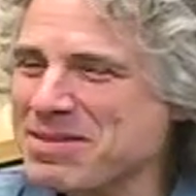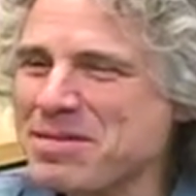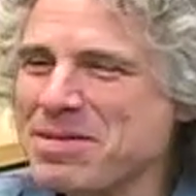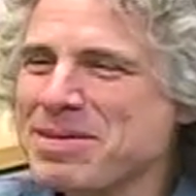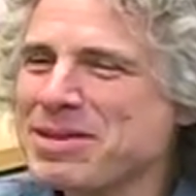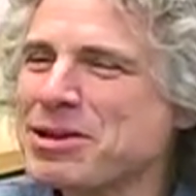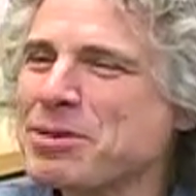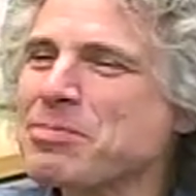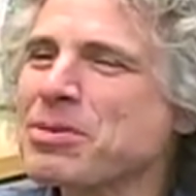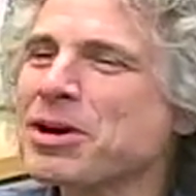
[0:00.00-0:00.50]

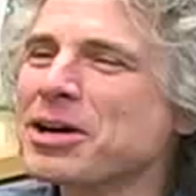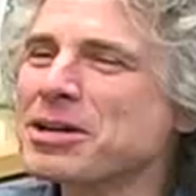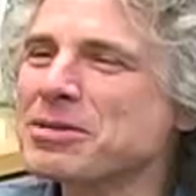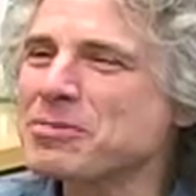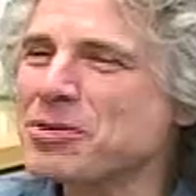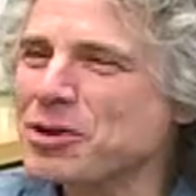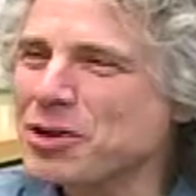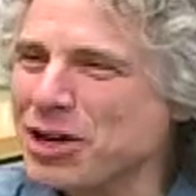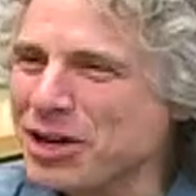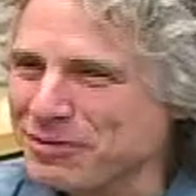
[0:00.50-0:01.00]
They party
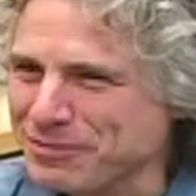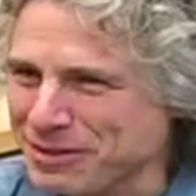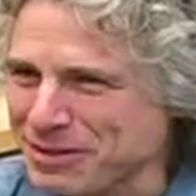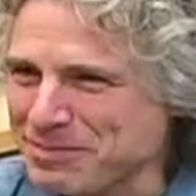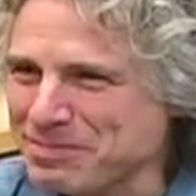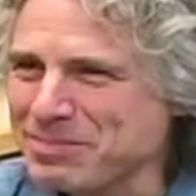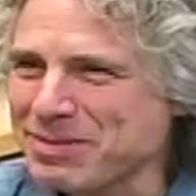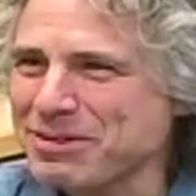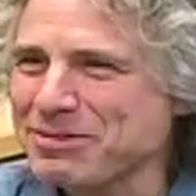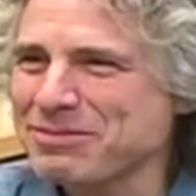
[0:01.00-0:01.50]
more often,
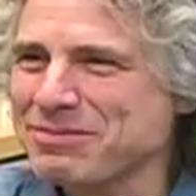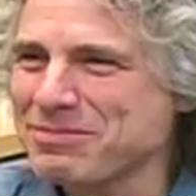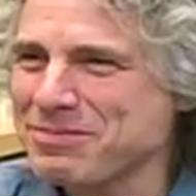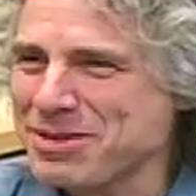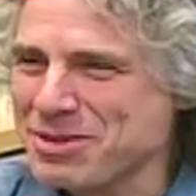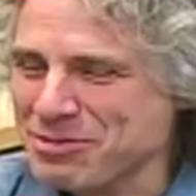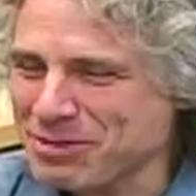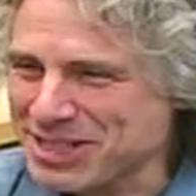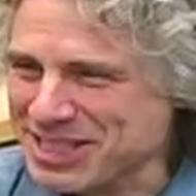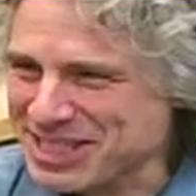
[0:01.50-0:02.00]
but
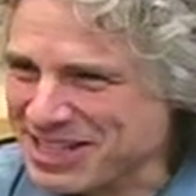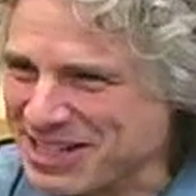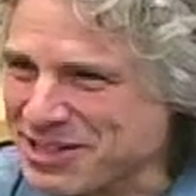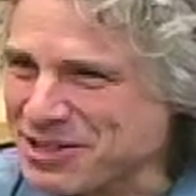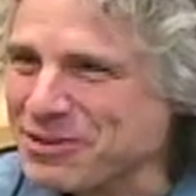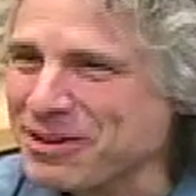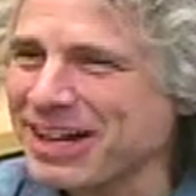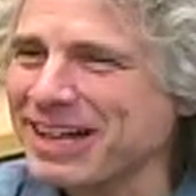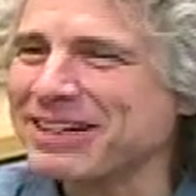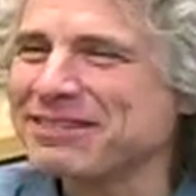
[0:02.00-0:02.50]
the ones they
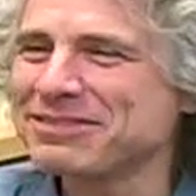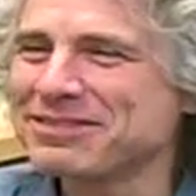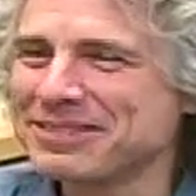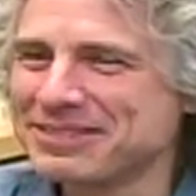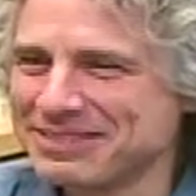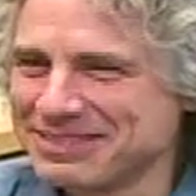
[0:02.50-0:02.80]
do have.